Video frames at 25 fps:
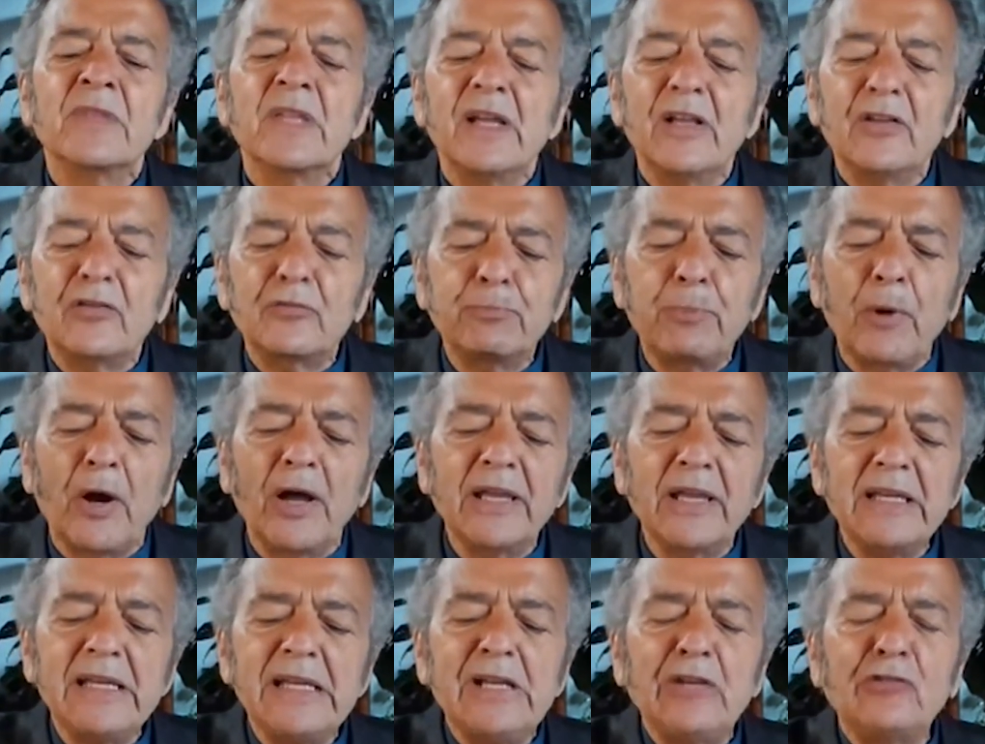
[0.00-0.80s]
It's
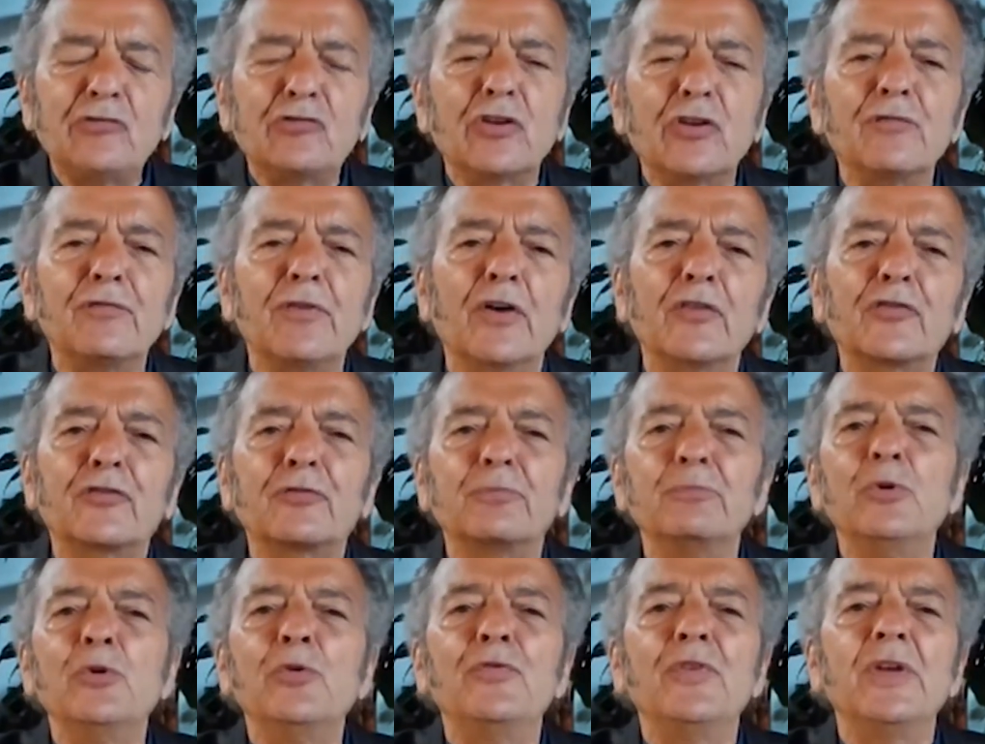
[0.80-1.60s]
by each of us
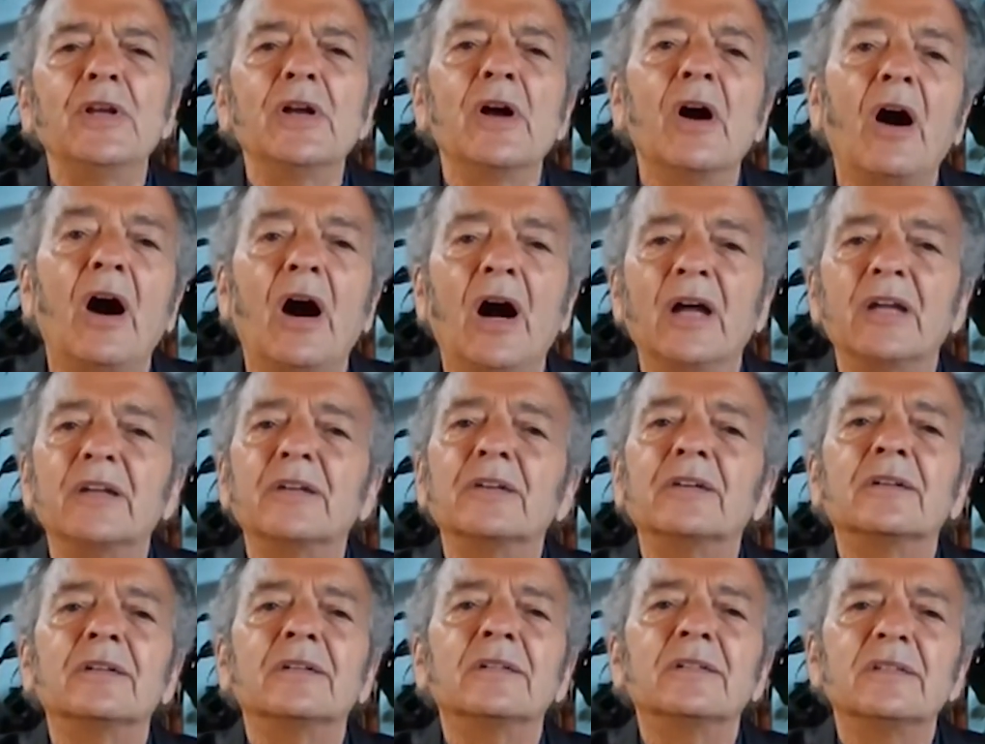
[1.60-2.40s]
moving
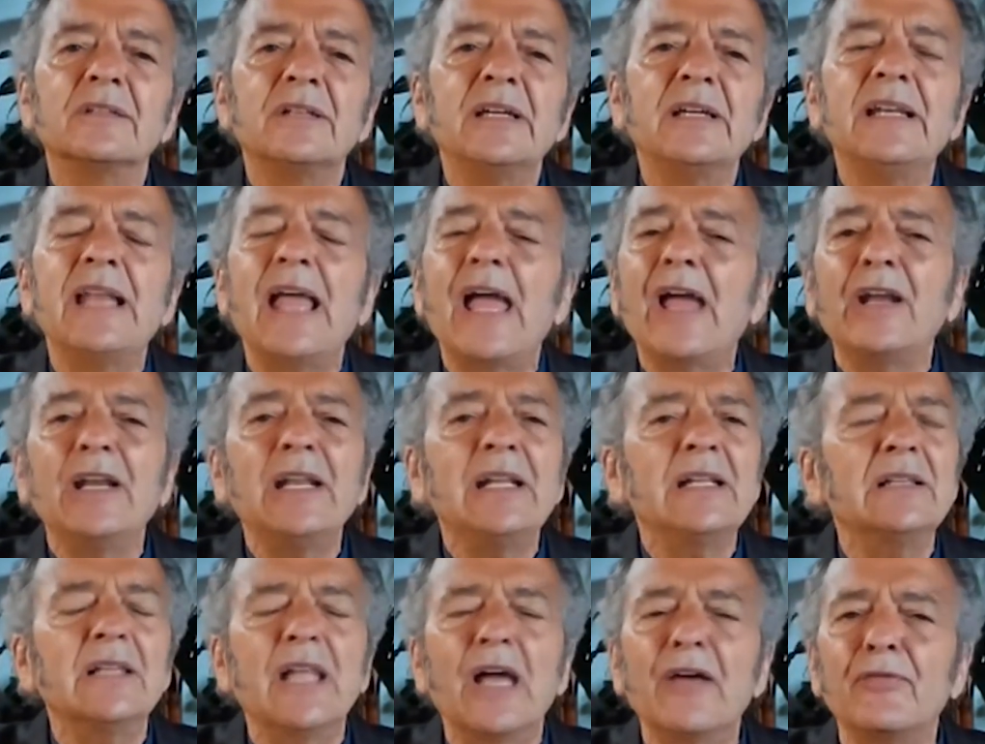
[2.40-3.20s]
higher in
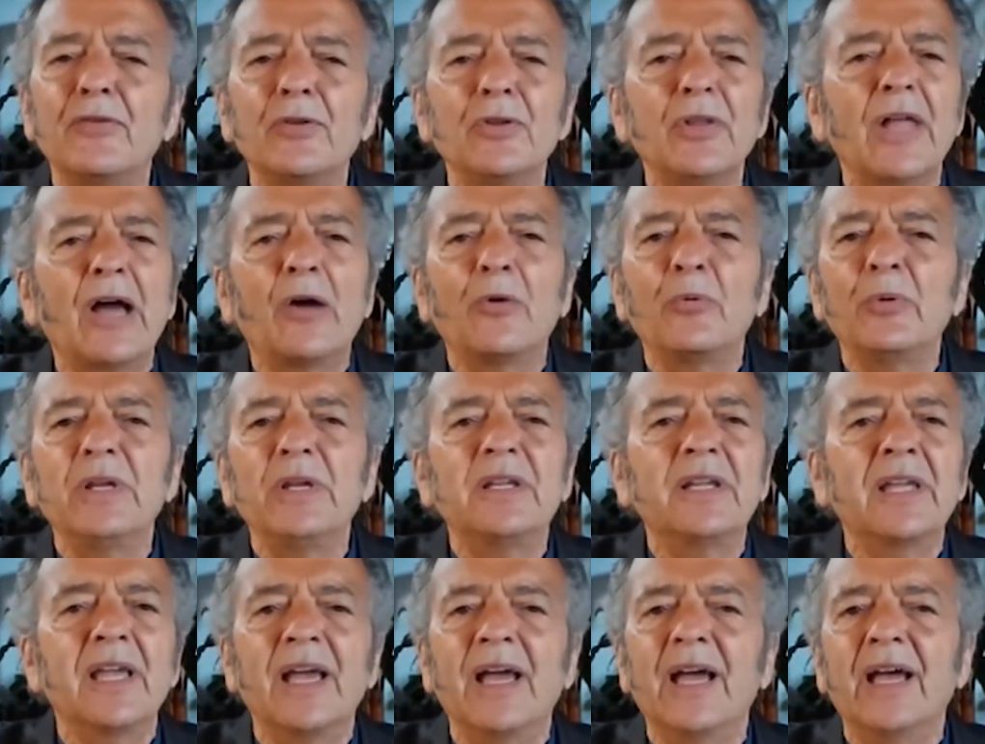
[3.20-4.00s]
any level that we
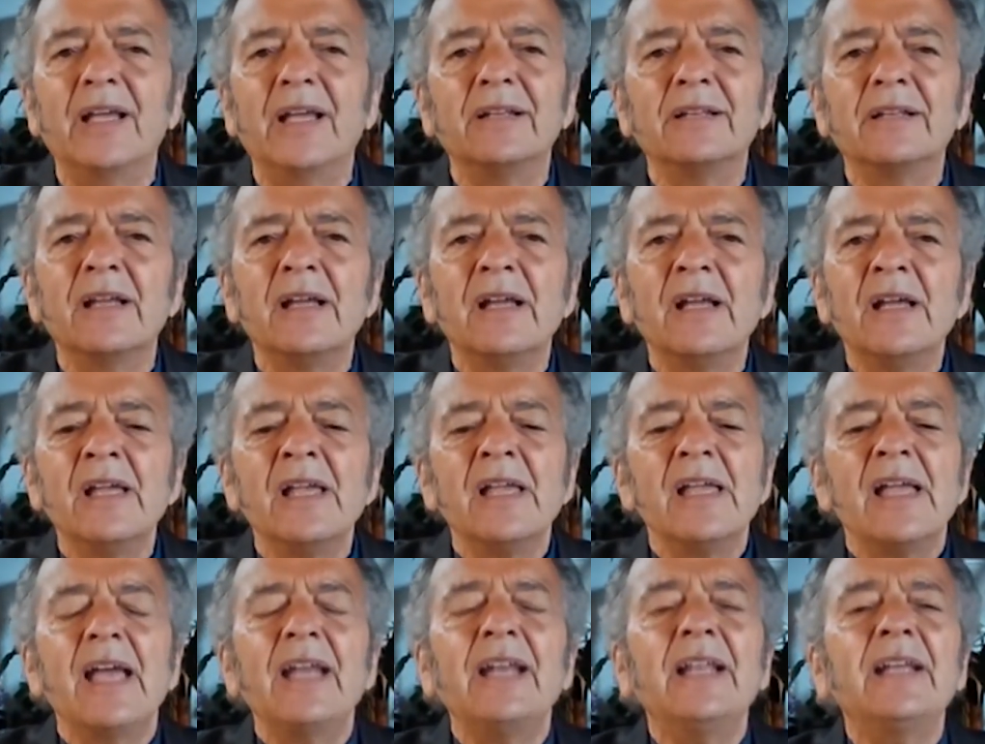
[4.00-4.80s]
can.
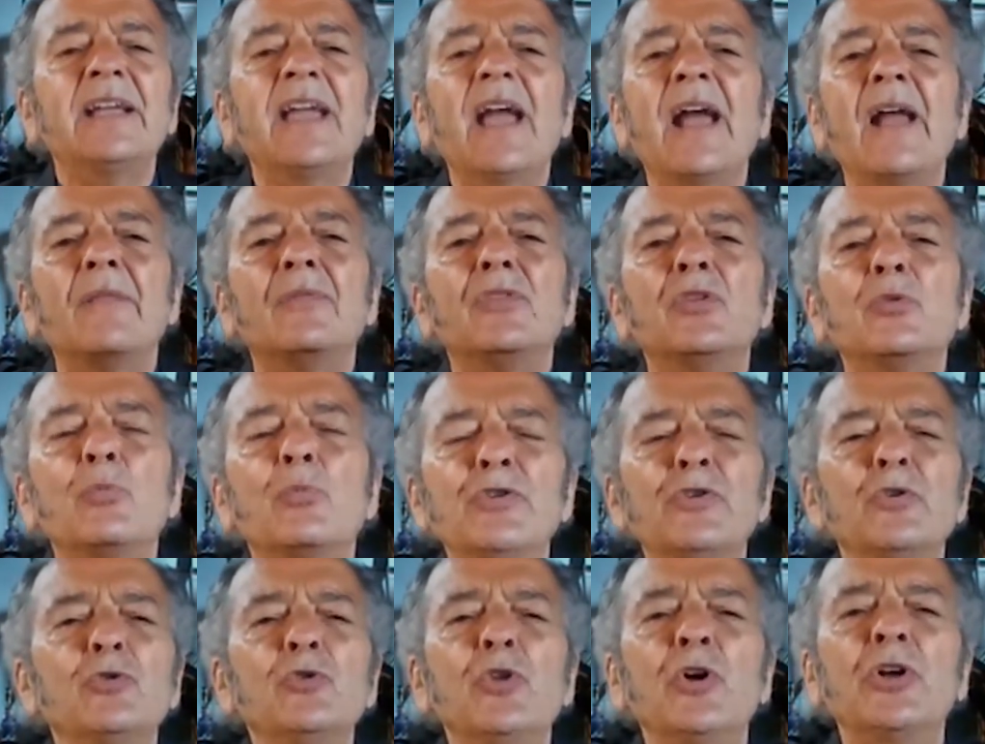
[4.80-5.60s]
And again,
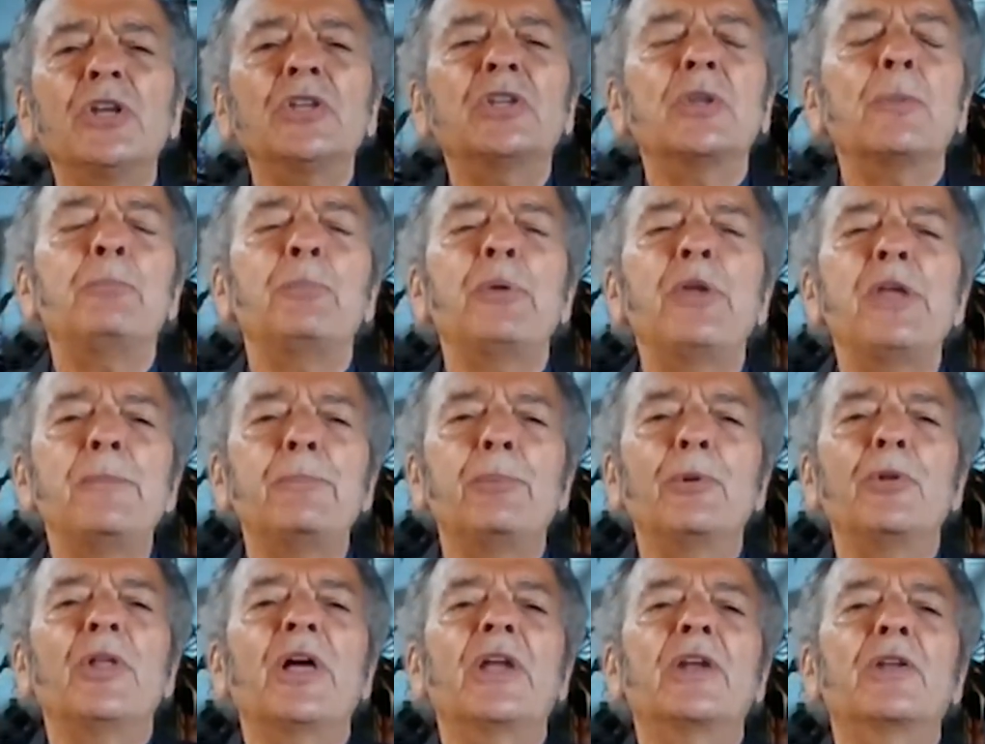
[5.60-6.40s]
when you look at the
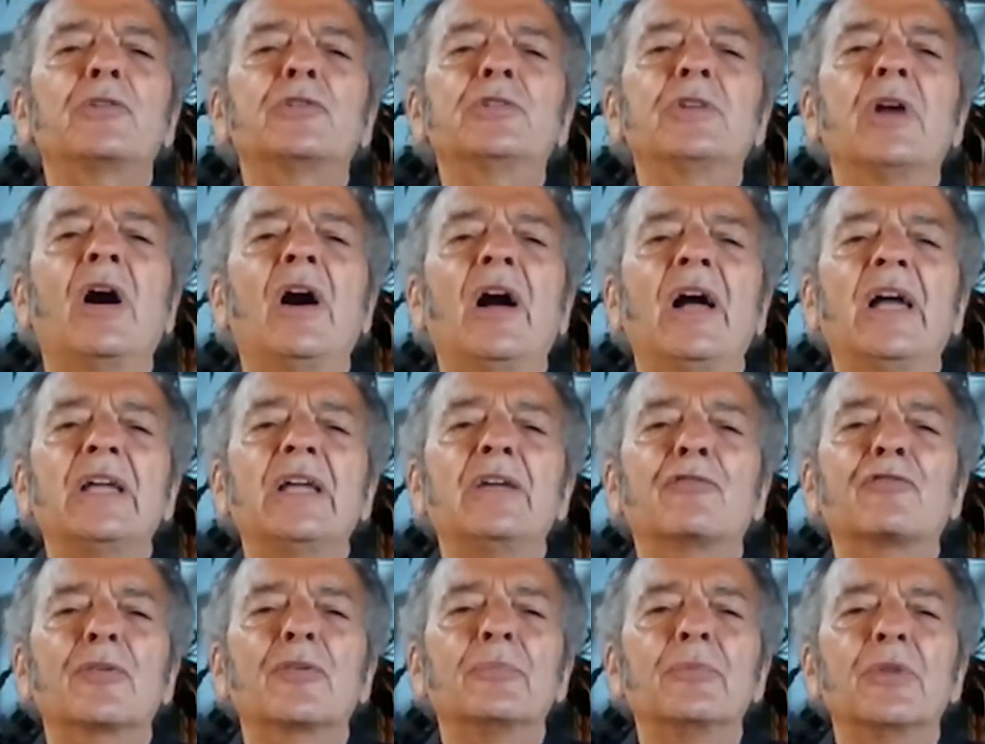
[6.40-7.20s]
people that are
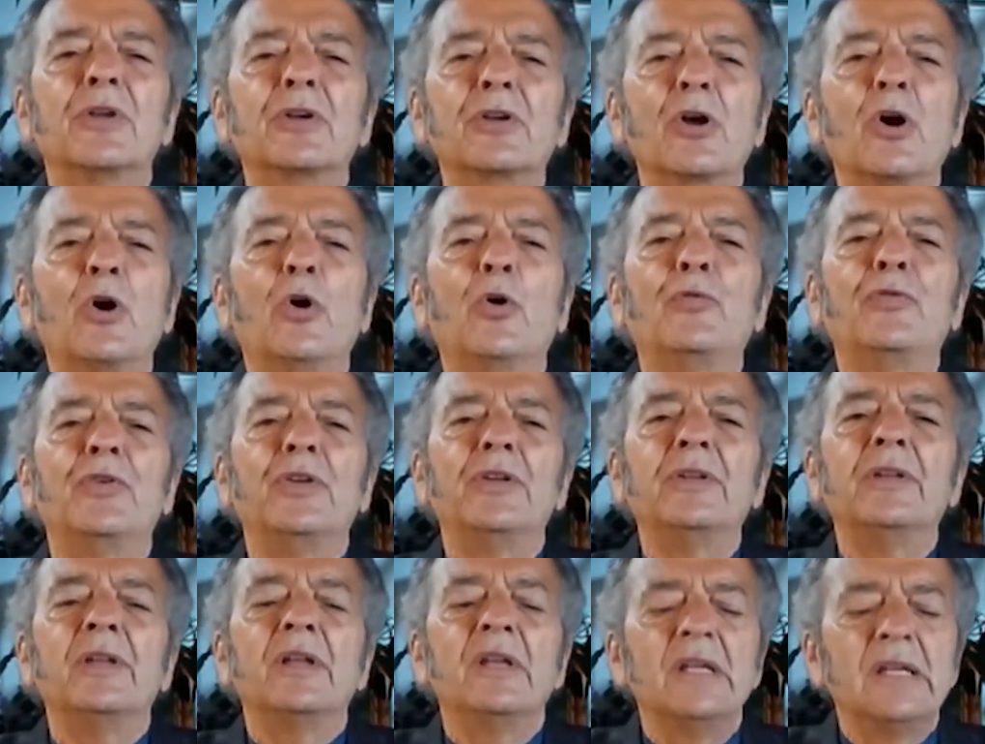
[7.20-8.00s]
dying from the
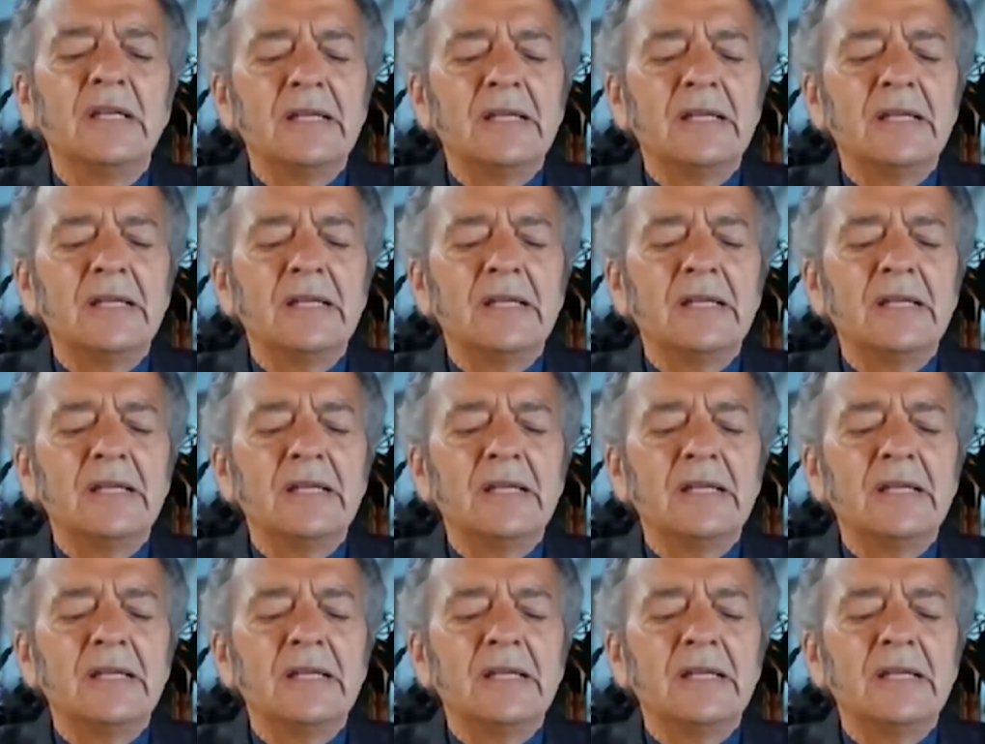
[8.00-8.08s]
COVID,